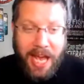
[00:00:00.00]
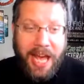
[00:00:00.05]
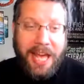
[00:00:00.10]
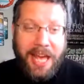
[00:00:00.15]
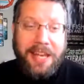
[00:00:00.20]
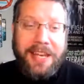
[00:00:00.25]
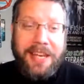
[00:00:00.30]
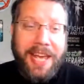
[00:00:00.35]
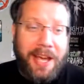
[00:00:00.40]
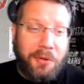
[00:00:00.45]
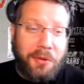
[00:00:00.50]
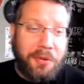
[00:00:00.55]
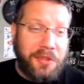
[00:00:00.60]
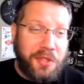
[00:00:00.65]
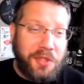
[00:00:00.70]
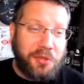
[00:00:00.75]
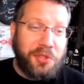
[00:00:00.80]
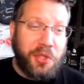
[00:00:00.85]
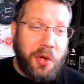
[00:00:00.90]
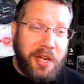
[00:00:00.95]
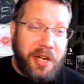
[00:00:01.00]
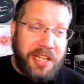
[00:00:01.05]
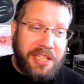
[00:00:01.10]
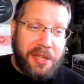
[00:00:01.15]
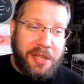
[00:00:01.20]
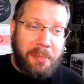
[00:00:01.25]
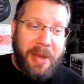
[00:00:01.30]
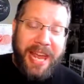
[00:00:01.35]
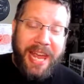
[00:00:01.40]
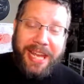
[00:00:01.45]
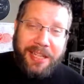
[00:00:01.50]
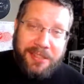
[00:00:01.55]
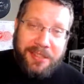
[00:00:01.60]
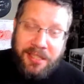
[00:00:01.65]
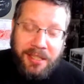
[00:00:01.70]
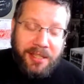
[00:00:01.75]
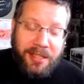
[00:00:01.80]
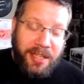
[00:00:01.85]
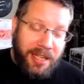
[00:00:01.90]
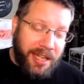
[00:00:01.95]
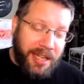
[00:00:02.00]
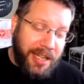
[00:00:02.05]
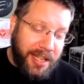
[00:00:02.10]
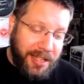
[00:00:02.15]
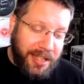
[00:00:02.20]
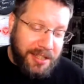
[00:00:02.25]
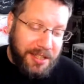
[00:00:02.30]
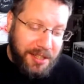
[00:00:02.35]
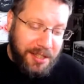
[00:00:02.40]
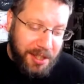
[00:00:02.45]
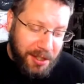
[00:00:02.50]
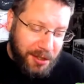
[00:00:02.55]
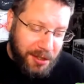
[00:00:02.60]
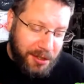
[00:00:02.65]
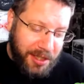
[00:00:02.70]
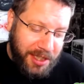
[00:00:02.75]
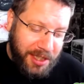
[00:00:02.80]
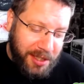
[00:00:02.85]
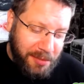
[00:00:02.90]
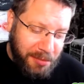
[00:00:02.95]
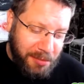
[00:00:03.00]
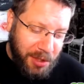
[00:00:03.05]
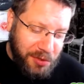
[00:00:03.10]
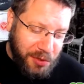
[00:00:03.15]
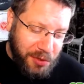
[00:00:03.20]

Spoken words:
Now, with you joining the band, most